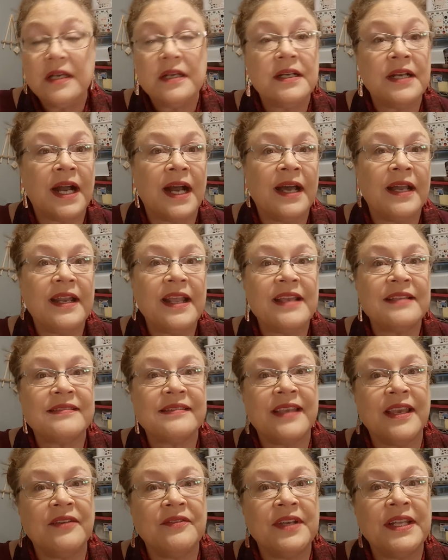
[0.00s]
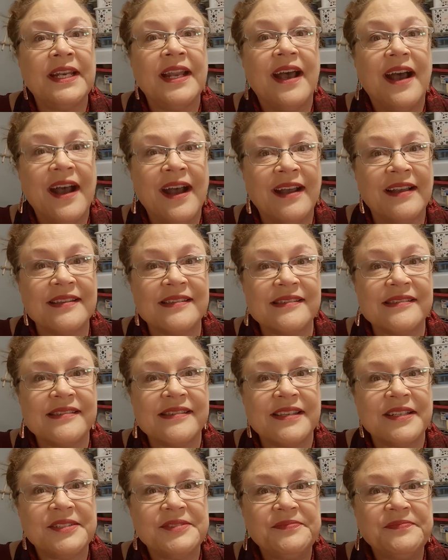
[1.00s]
God has given
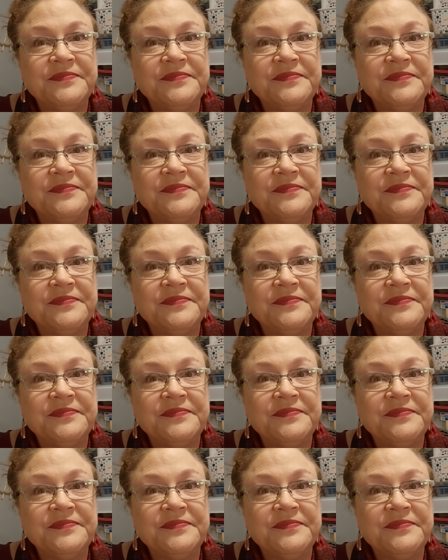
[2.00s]
us.